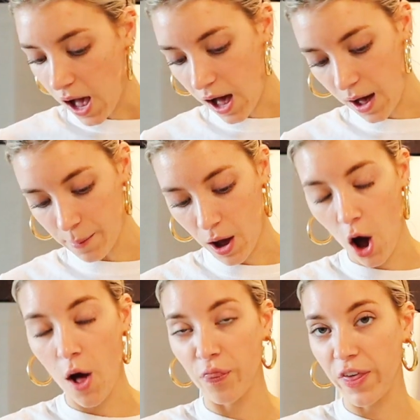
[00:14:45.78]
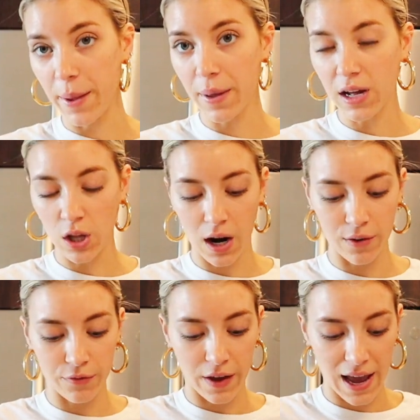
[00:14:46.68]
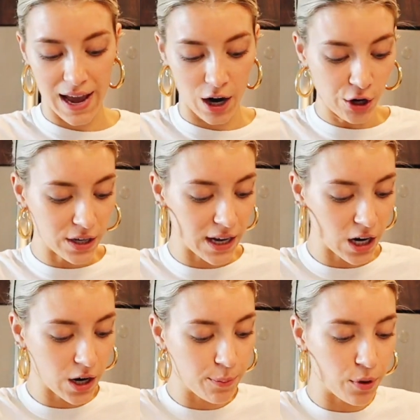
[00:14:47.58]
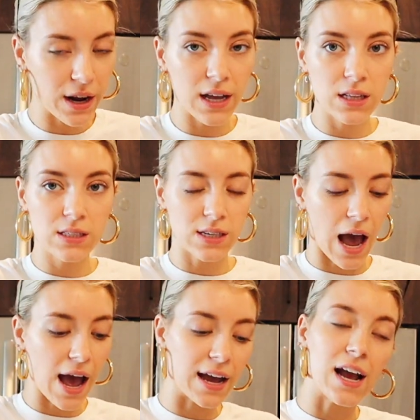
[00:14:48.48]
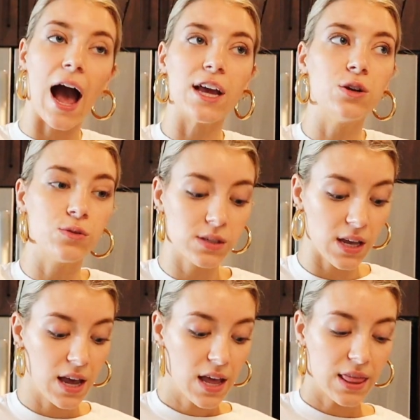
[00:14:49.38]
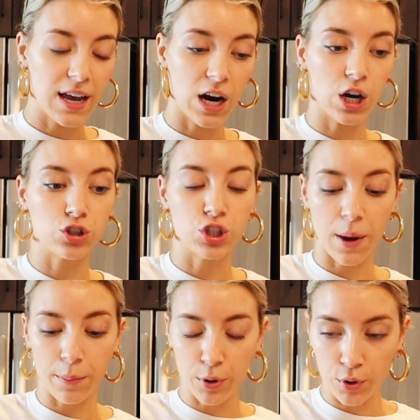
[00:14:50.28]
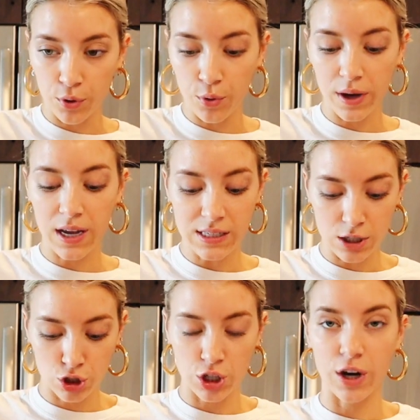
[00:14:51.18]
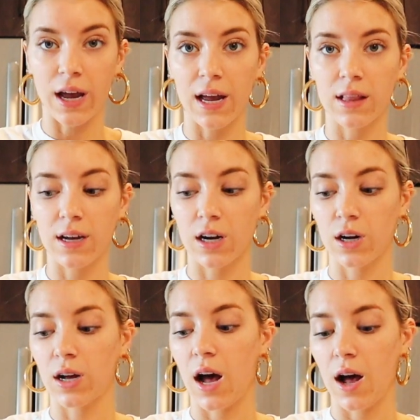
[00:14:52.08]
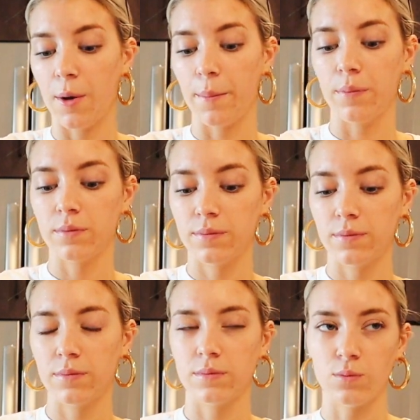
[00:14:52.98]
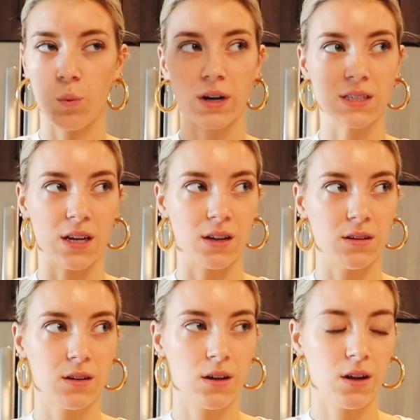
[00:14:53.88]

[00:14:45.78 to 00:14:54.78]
Um, they make a lot of hair care brands. I, I use their shampoo, conditioner, and their, um, what is it?